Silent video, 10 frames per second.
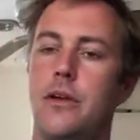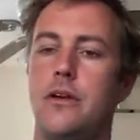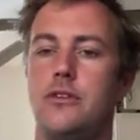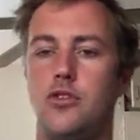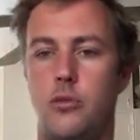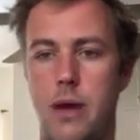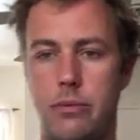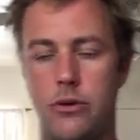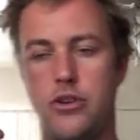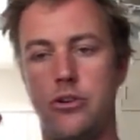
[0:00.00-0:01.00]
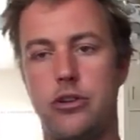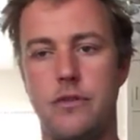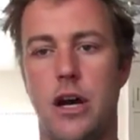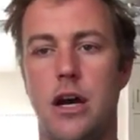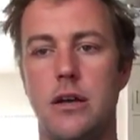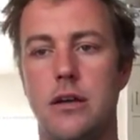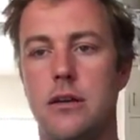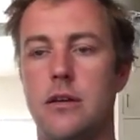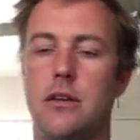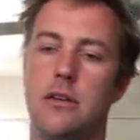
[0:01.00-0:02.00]
So remember, Church of Dog,
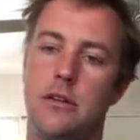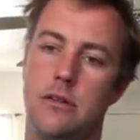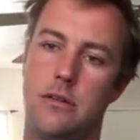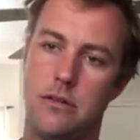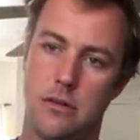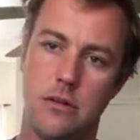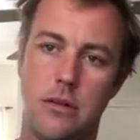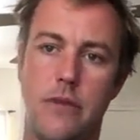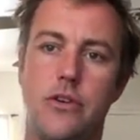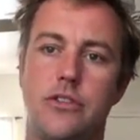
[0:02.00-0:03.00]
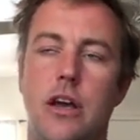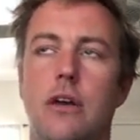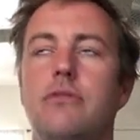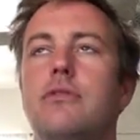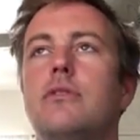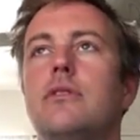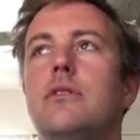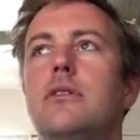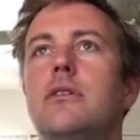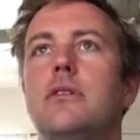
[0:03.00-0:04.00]
love yourself,
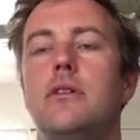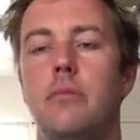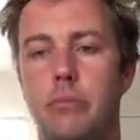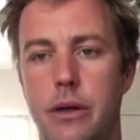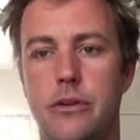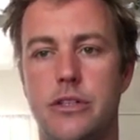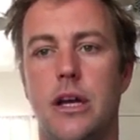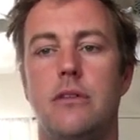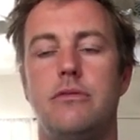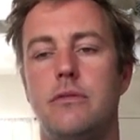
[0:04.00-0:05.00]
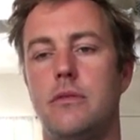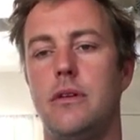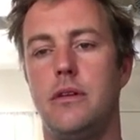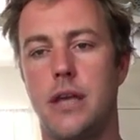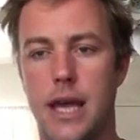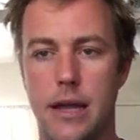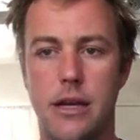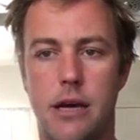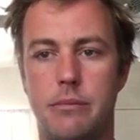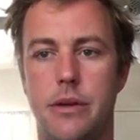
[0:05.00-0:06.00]
be yourself. You can't
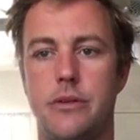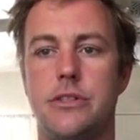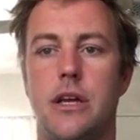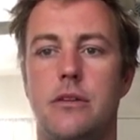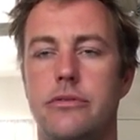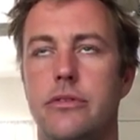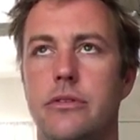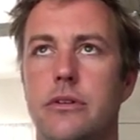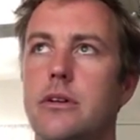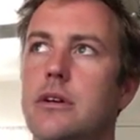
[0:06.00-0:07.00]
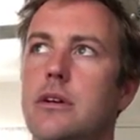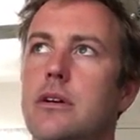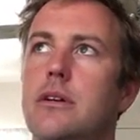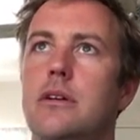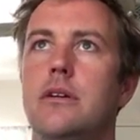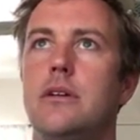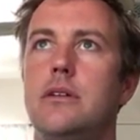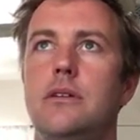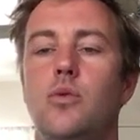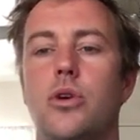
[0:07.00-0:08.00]
not be yourself.
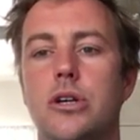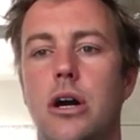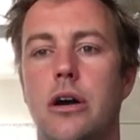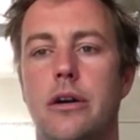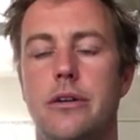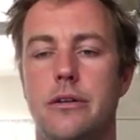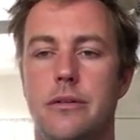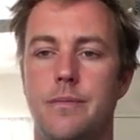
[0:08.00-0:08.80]
Work hard.